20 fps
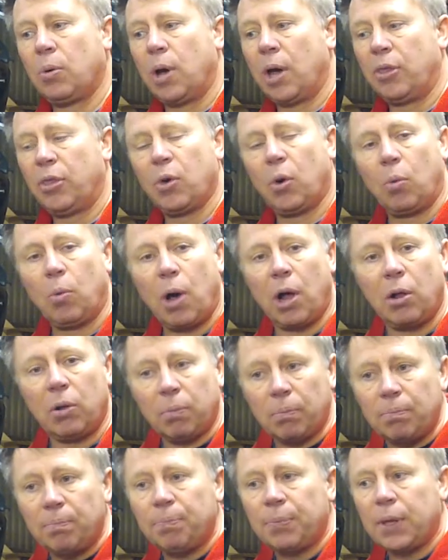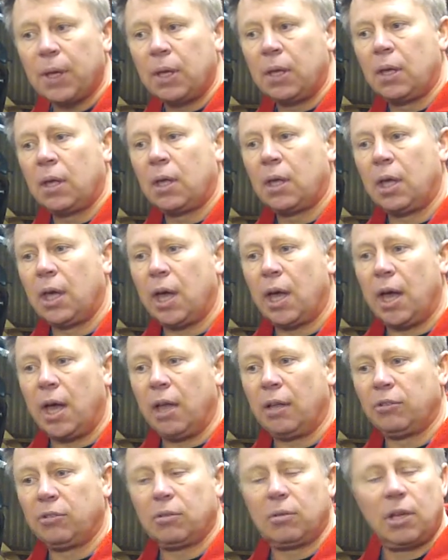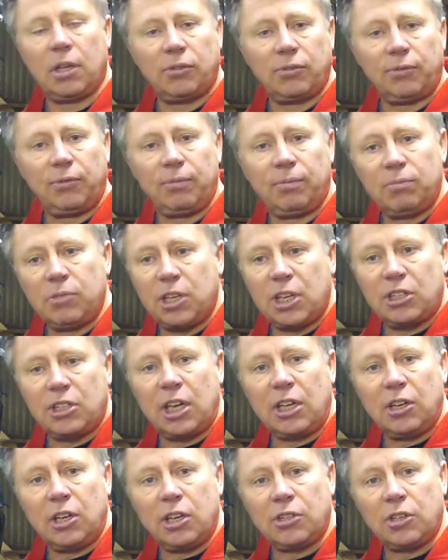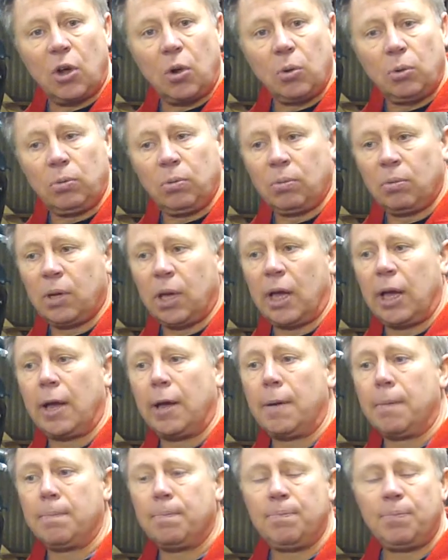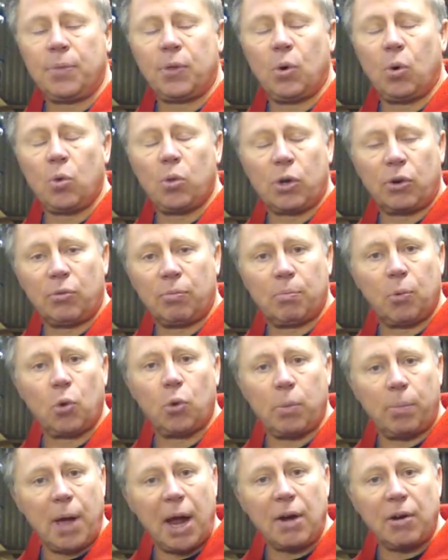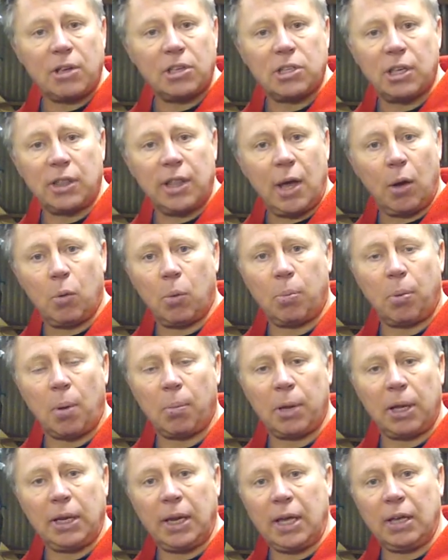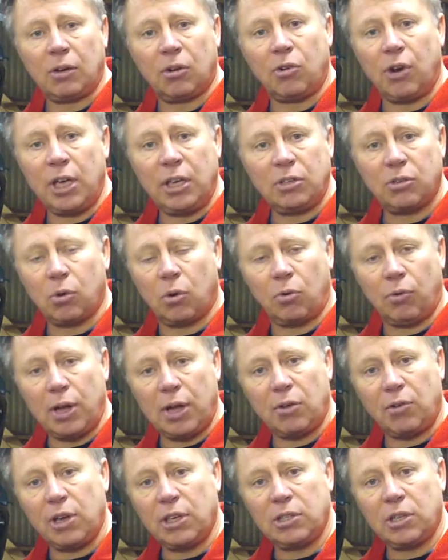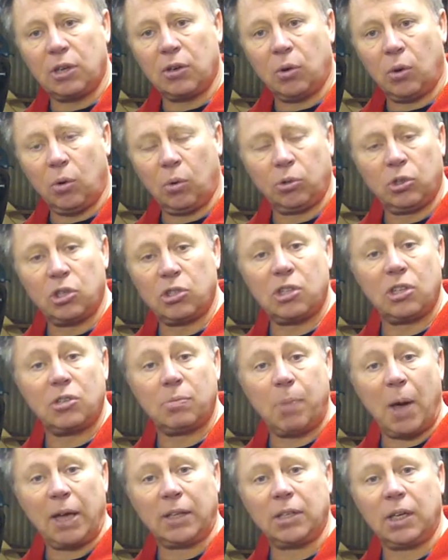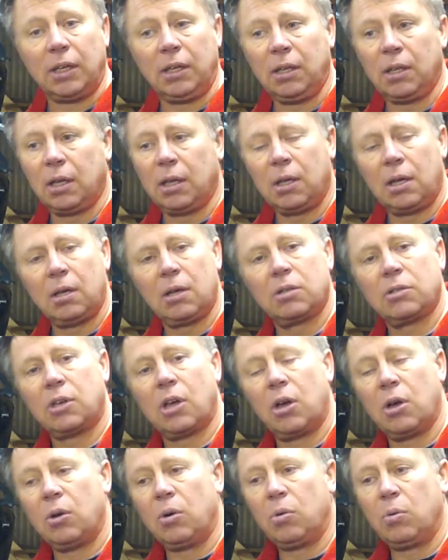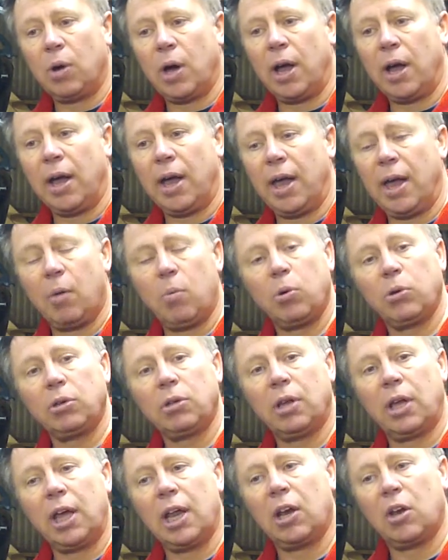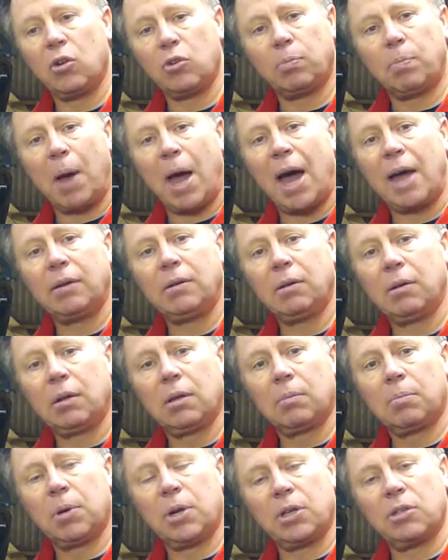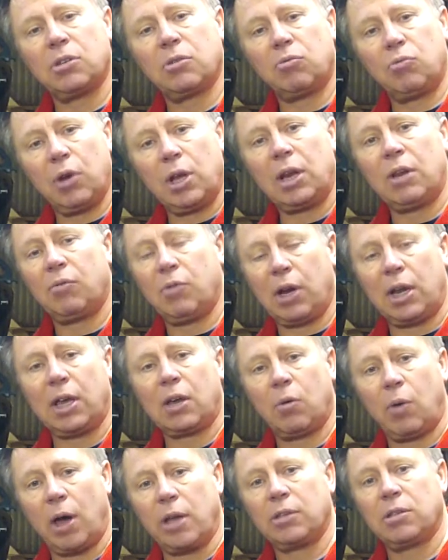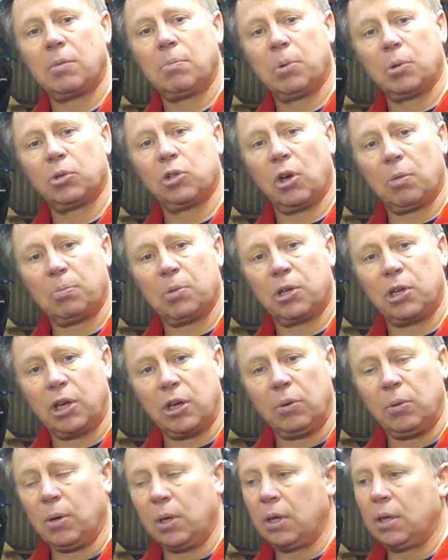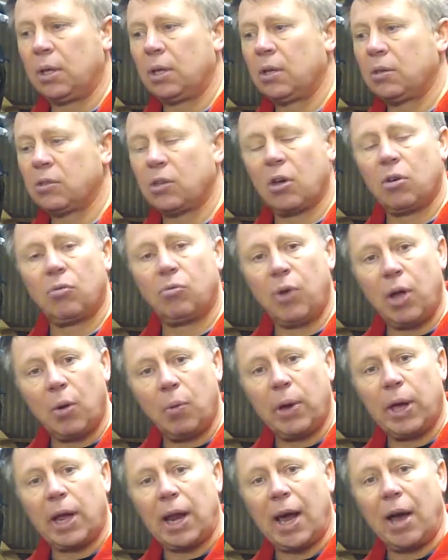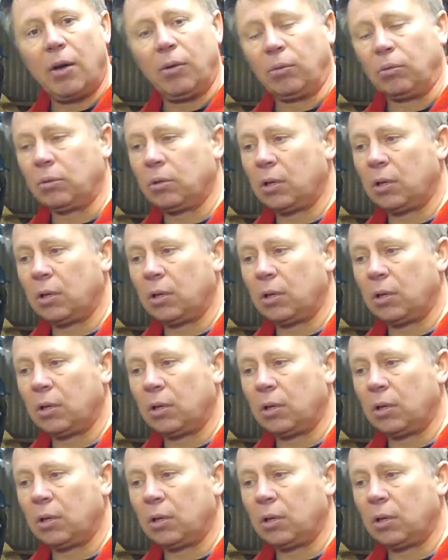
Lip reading: I thought, well, it's 16 years old. All the bearings in there will probably need grease or re-greasing or just inspecting. So it looks bad, but it's a really quite a simple job to do. So rear wheel out,